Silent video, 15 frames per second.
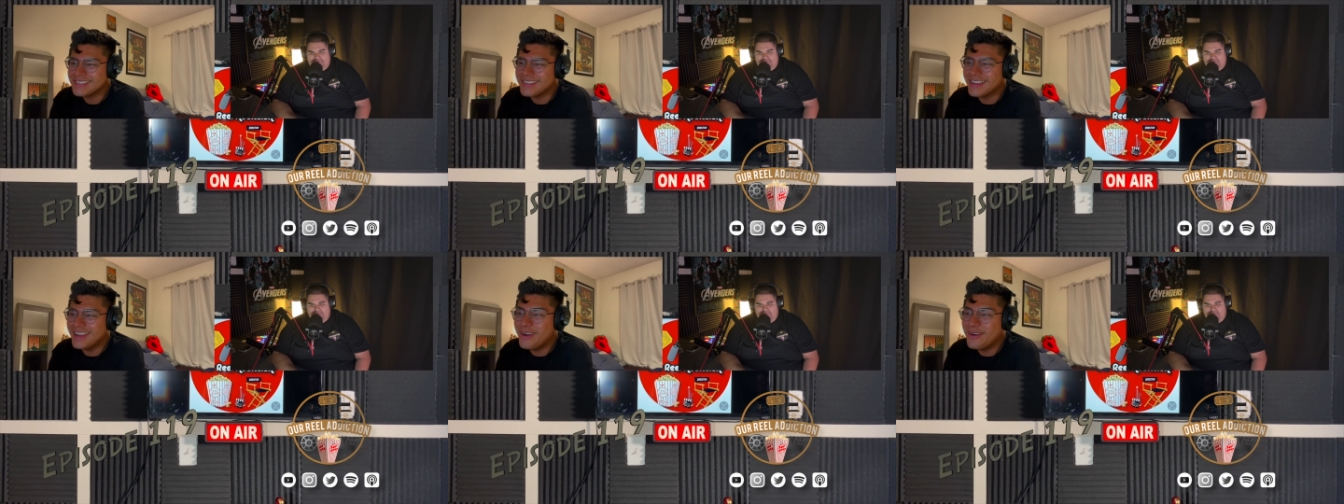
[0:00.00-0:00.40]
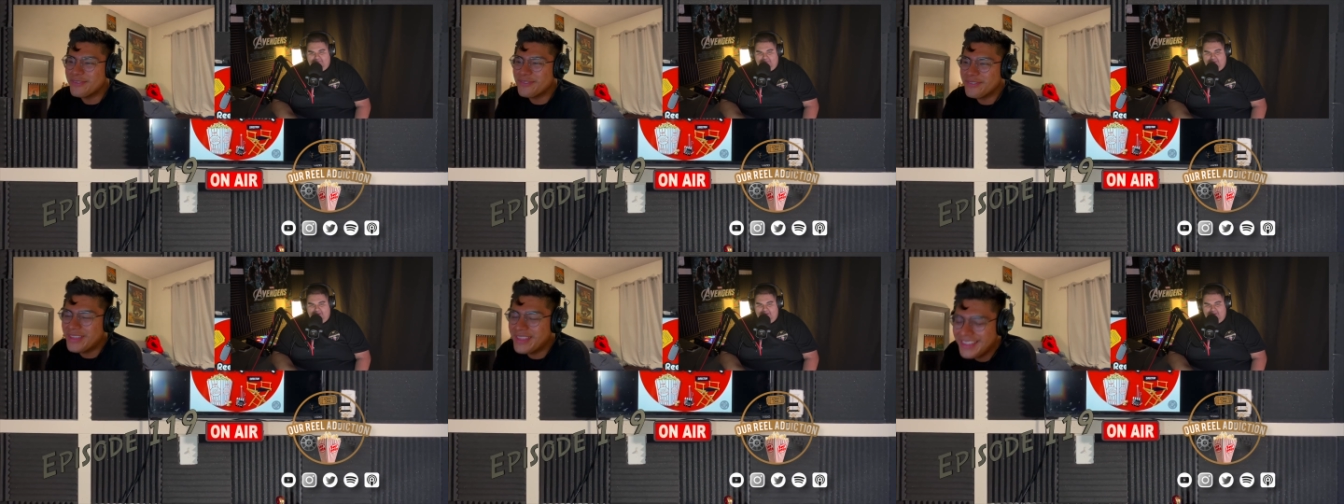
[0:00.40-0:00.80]

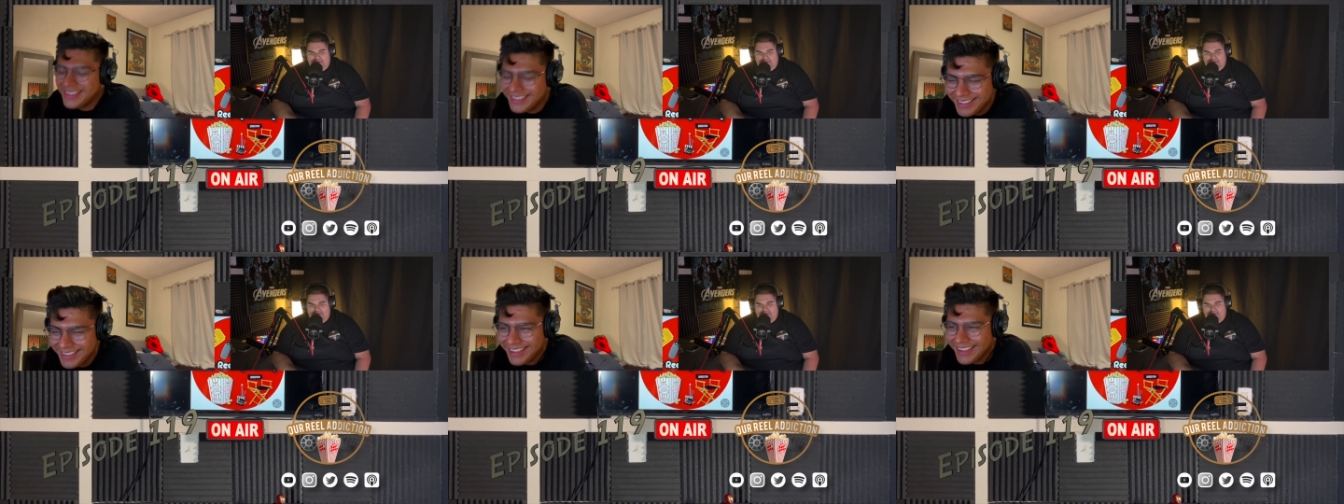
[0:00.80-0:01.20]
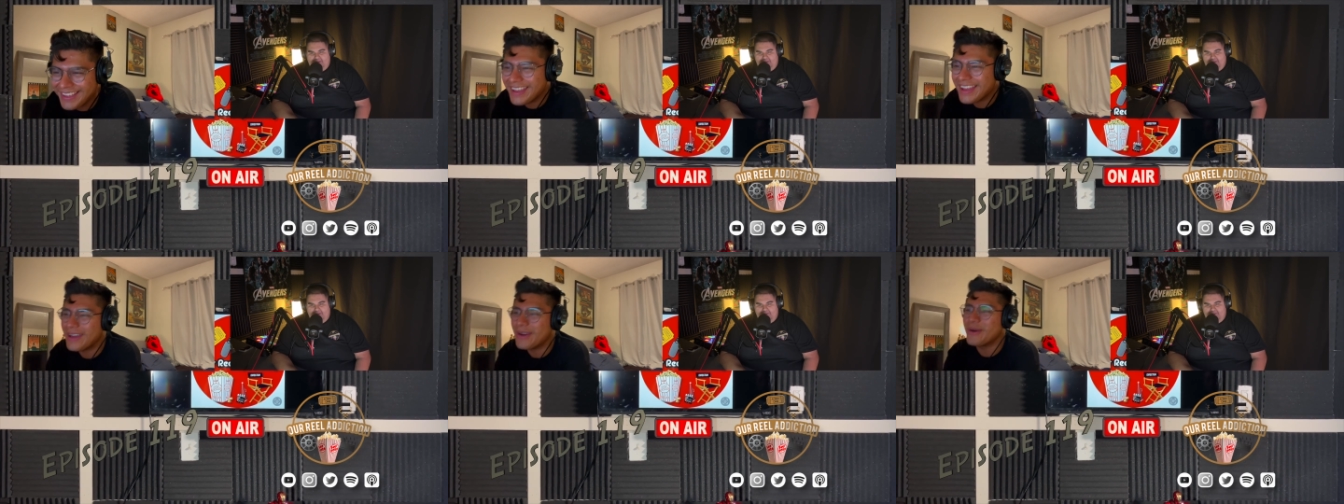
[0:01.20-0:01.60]
of
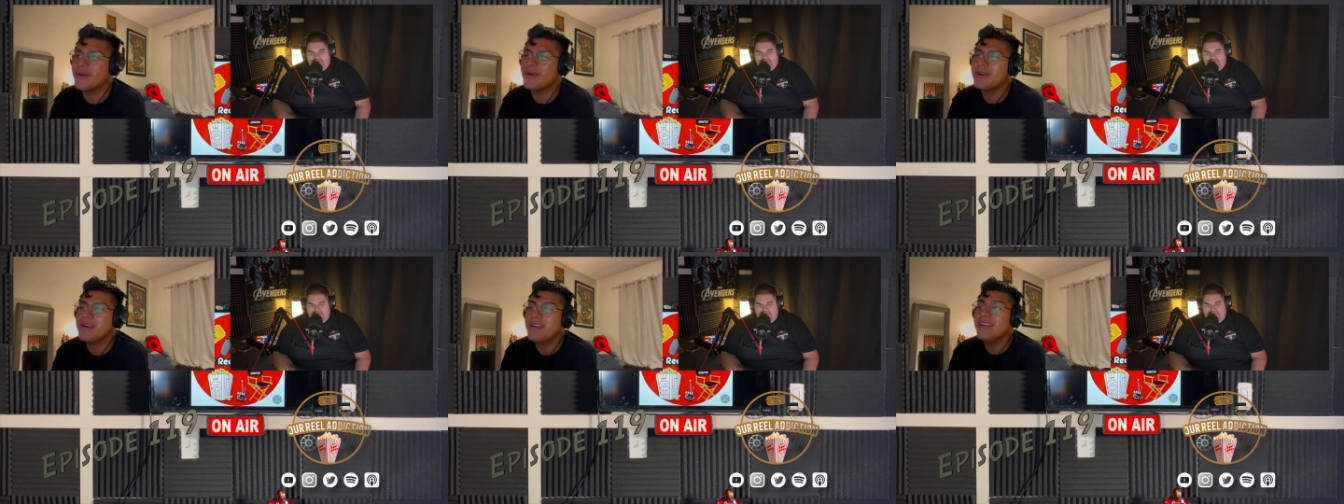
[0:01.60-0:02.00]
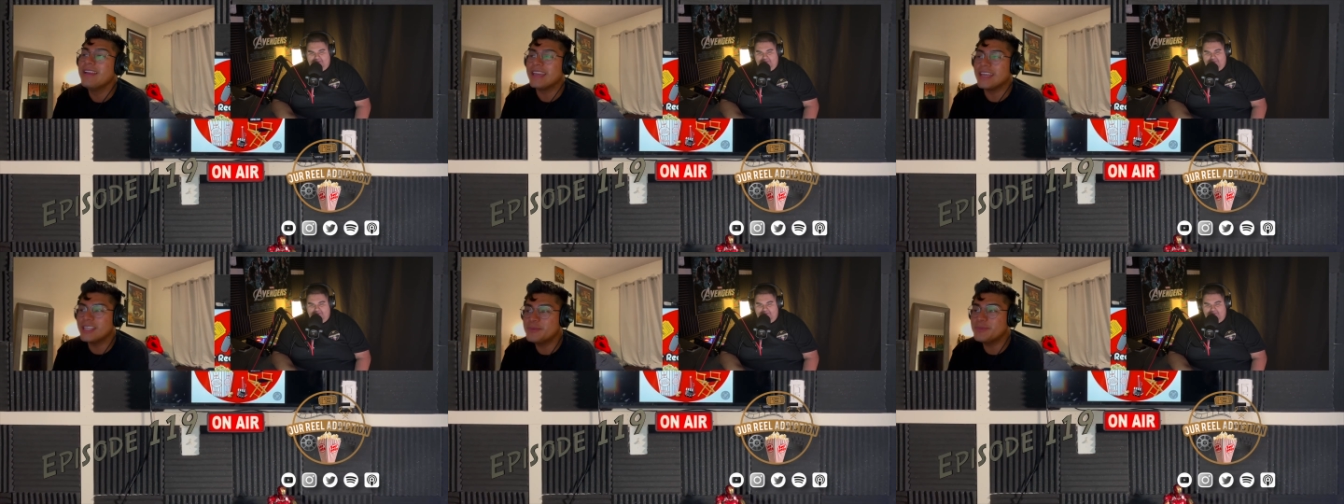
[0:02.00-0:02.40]
how
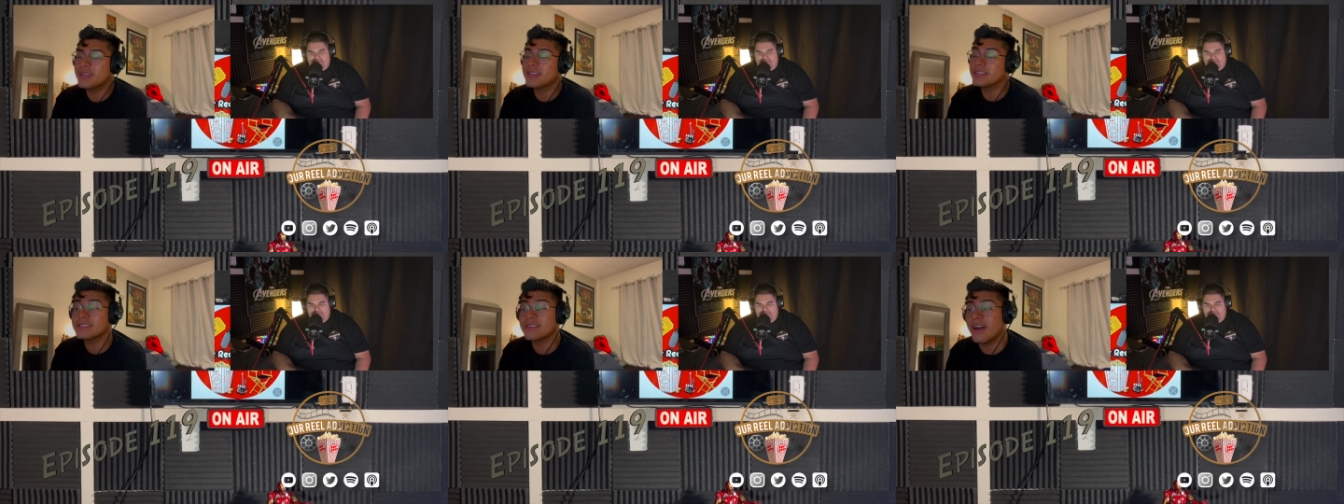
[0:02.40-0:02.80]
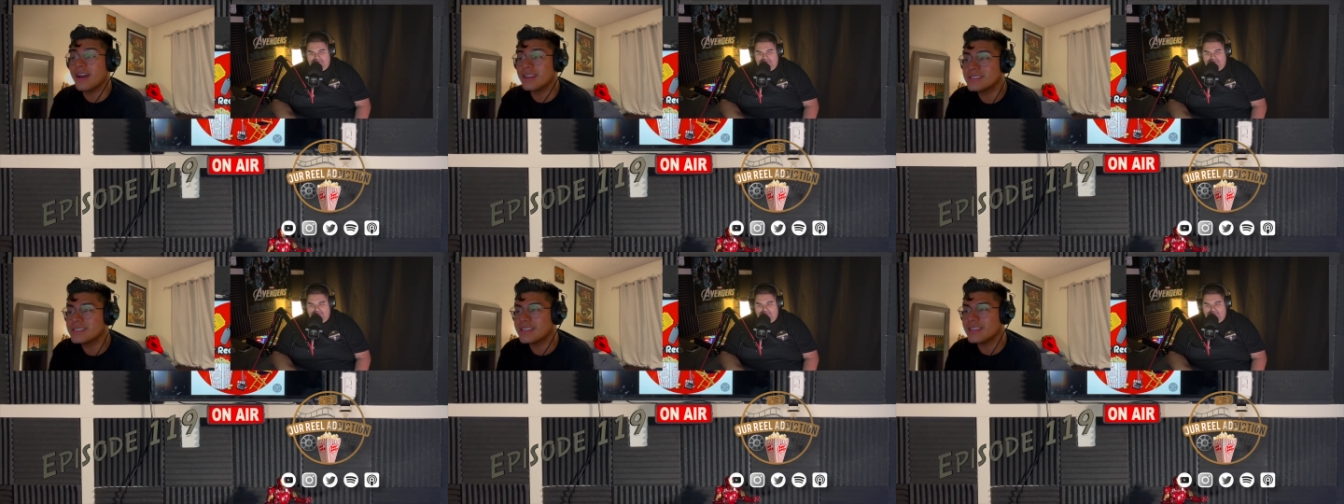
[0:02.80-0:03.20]
it's because
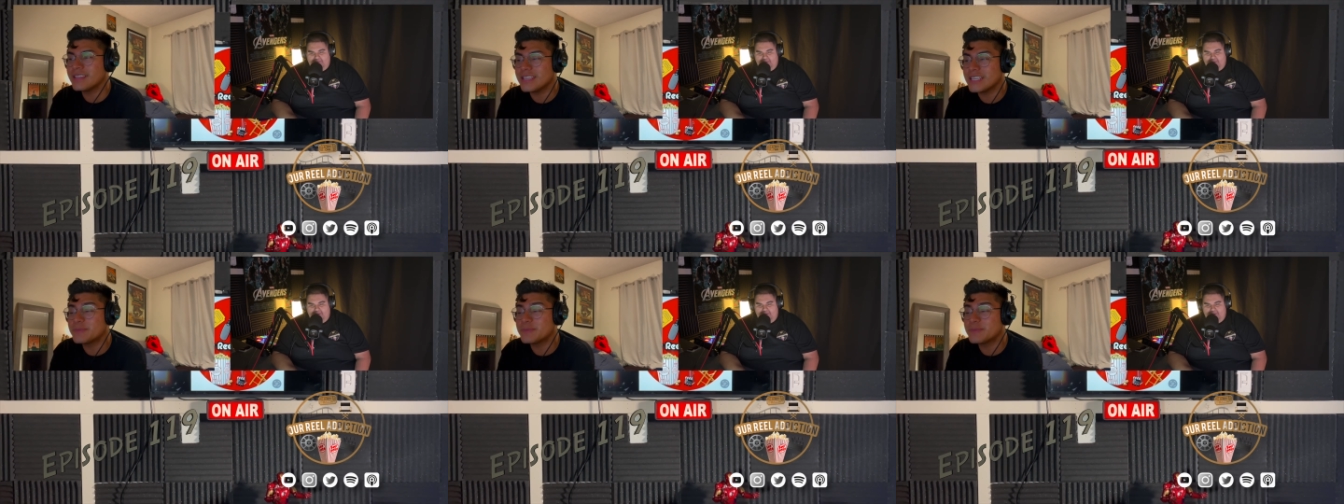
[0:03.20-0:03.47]
honestly,